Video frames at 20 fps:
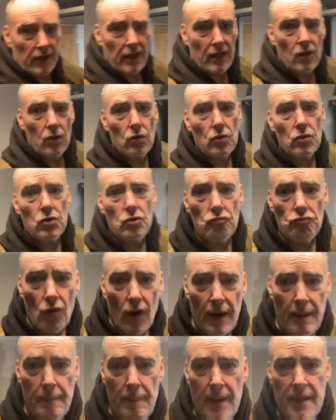it looks a
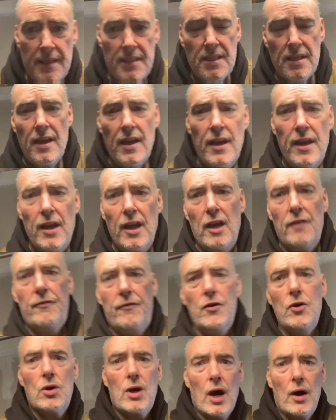right mess. If
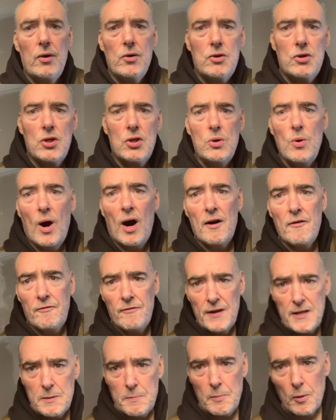you go to our
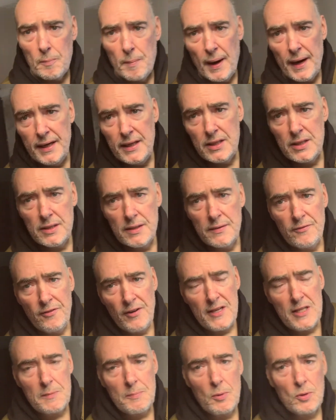Facebook page,
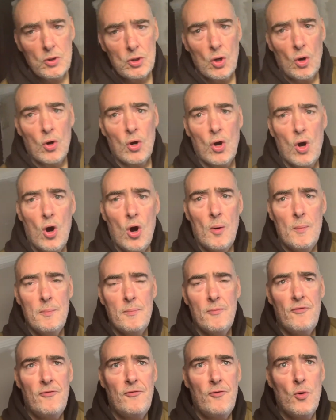
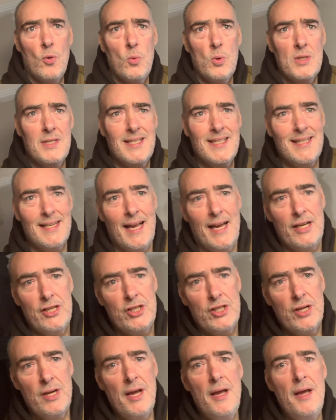
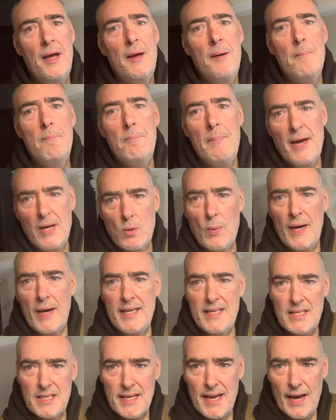facebook.com/Medway
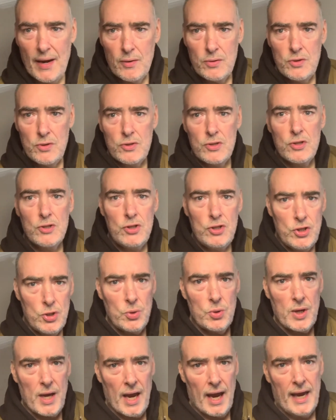Sound
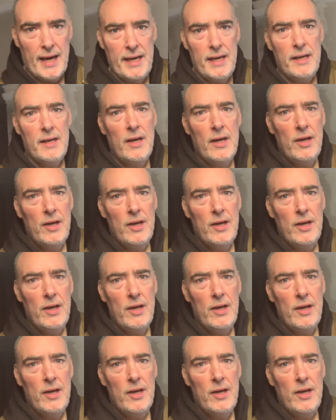UK,